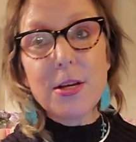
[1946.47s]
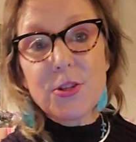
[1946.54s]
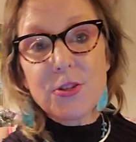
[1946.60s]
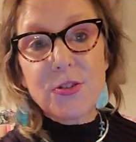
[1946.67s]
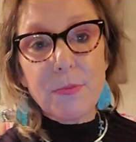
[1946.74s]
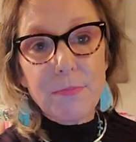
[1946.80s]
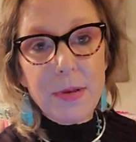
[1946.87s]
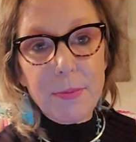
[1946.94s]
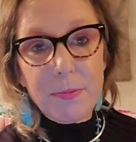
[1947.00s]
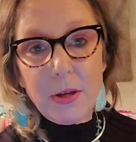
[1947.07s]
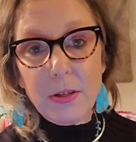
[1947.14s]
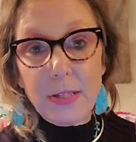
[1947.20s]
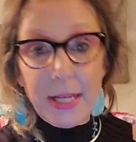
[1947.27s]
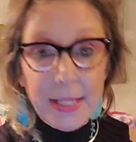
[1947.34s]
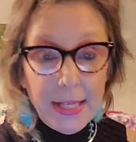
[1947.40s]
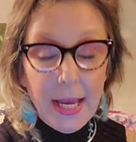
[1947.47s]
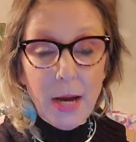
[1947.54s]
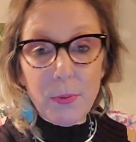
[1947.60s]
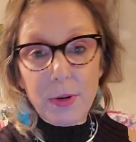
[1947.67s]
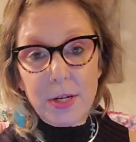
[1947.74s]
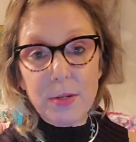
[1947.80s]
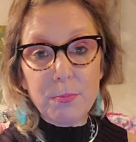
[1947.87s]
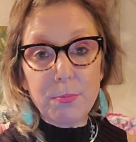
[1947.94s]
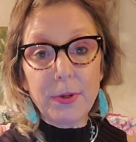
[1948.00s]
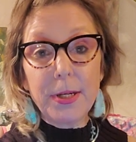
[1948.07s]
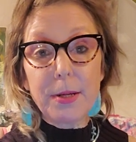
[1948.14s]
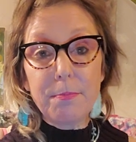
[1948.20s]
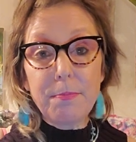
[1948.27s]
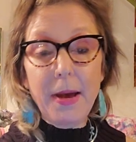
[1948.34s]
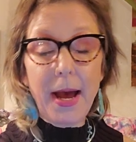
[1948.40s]
Some people are like, yeah, we're going to
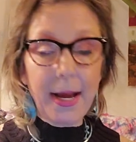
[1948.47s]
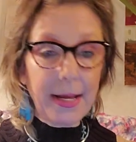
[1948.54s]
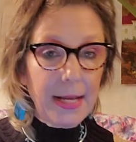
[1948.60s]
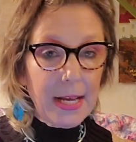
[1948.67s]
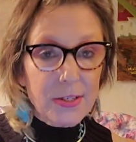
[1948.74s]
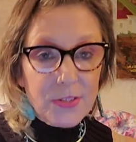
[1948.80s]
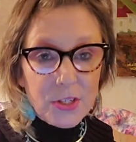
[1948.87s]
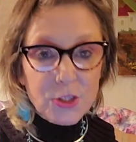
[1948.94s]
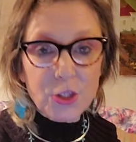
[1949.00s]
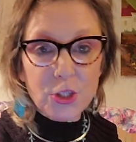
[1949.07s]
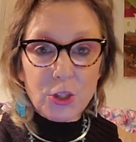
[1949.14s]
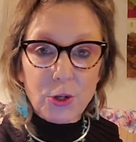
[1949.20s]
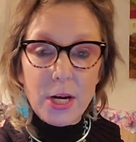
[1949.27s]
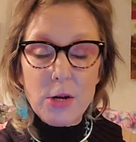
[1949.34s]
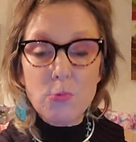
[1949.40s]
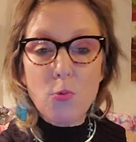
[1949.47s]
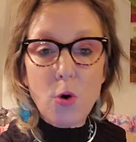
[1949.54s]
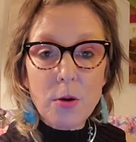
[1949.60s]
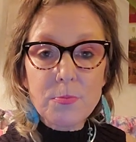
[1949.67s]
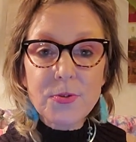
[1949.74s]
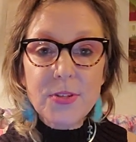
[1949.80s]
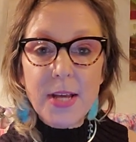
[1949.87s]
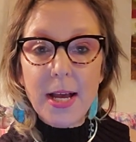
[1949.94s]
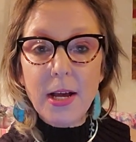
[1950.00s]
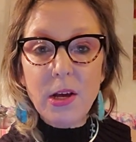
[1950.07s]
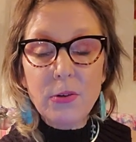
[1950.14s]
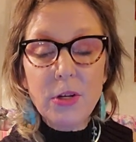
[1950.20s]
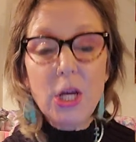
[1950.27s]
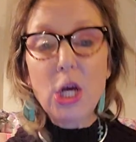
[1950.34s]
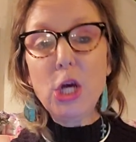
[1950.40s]
bring it back. It has such a great warm
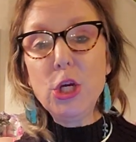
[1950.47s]
sound.